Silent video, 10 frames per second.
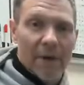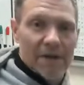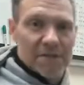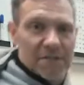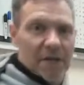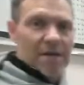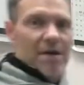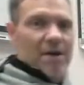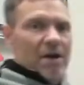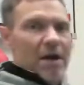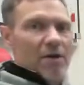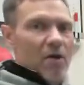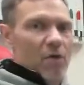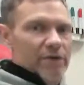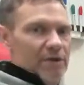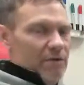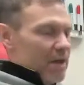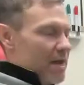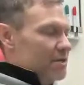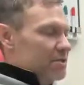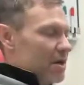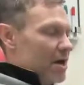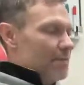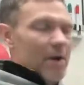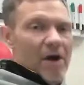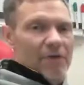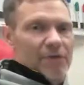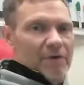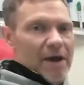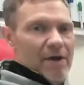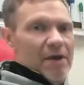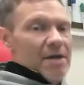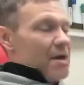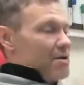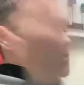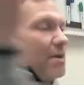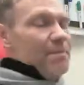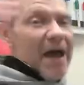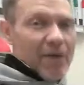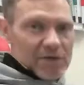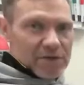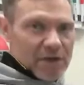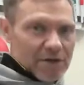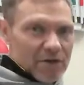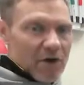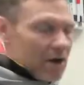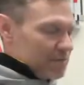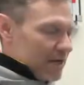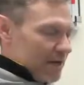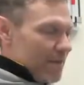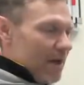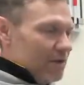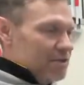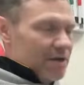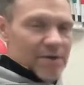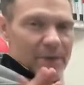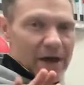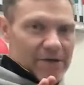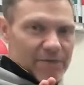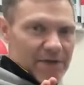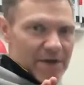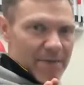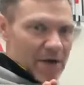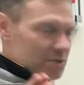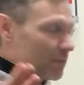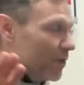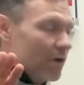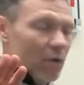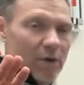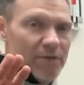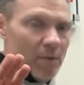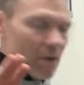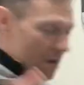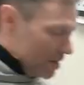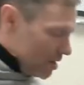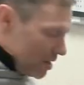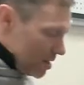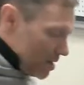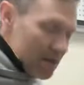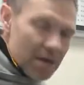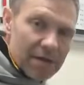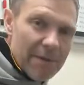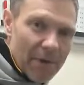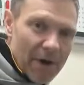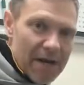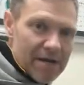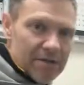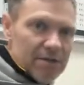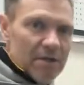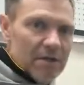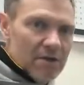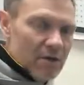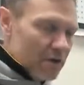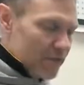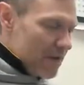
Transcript: by just sitting here and holding your legs up off the ground. Now you can balance without your arms, kind of balance on your butt, find that balance point. Or if you want, keep your hands on the